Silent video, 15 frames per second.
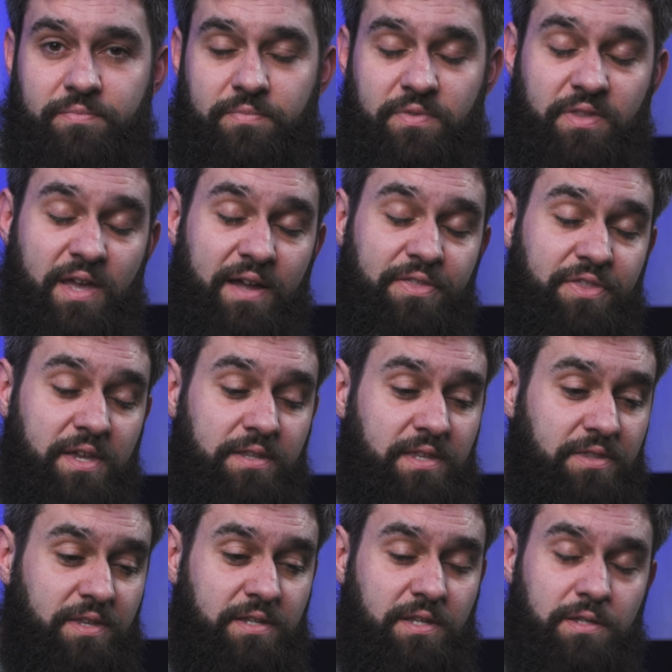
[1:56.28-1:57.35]
And I think
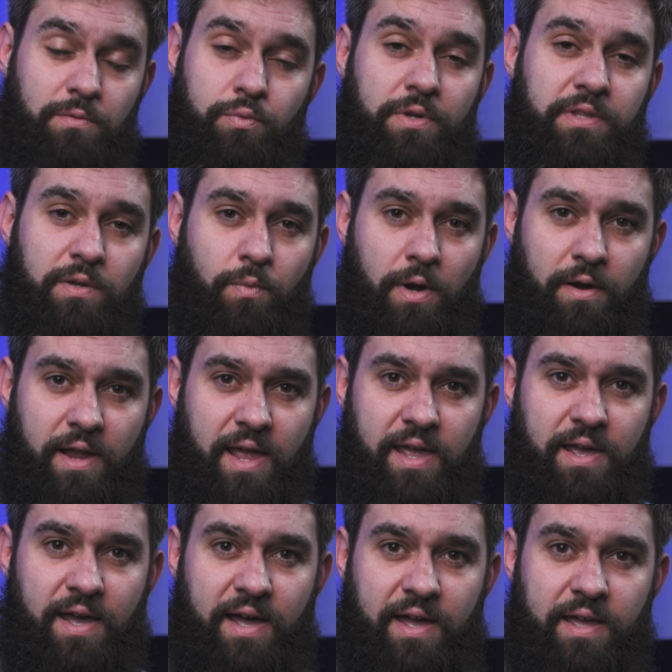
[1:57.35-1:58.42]
that this is really where
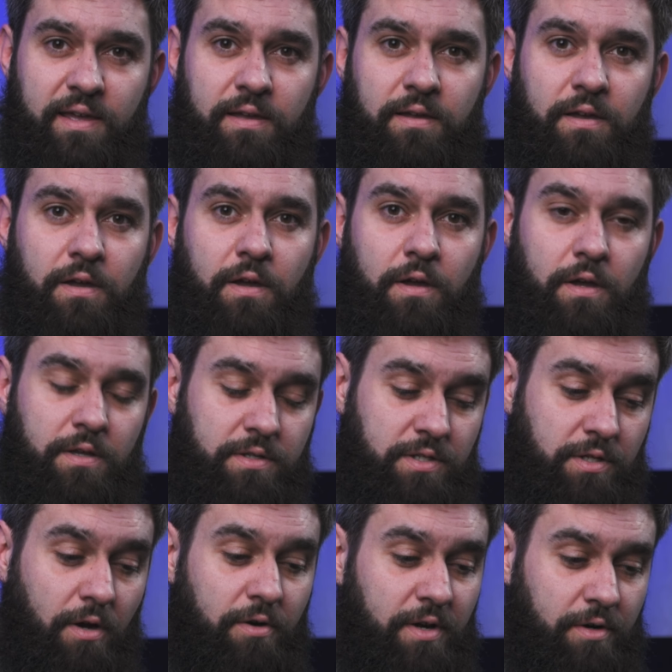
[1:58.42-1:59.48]
AI
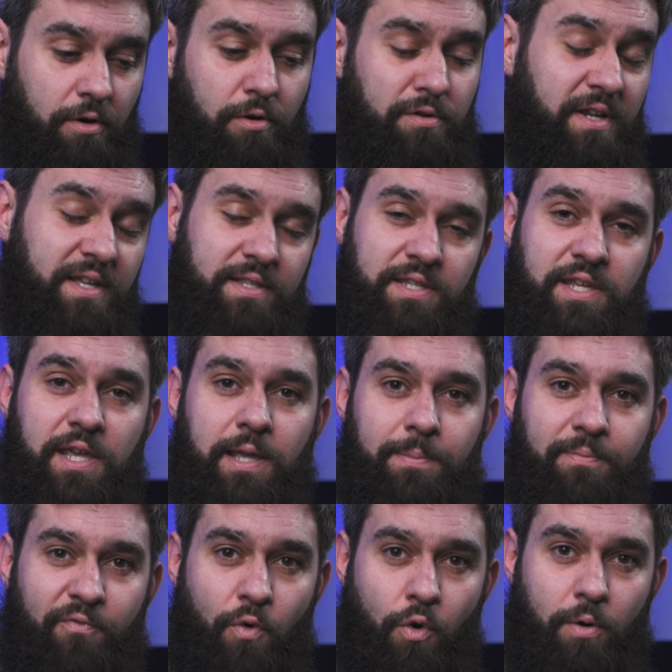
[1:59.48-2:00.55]
started earning its
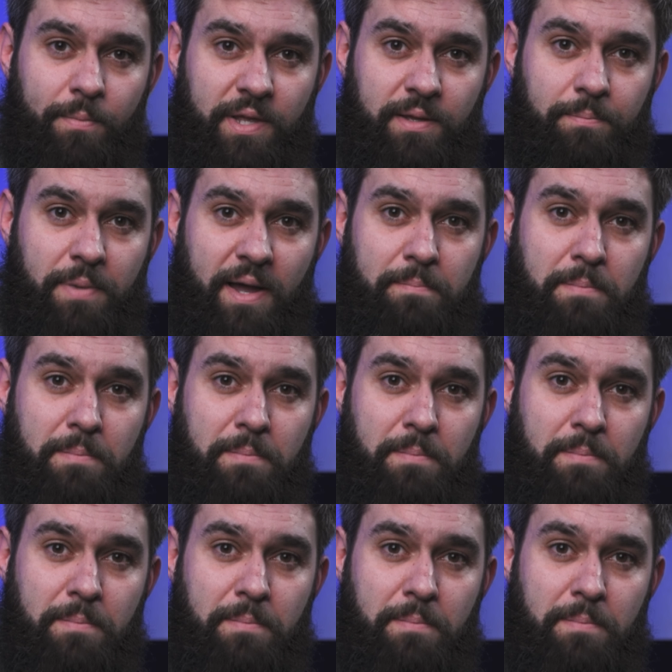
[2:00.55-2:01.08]
keep for me by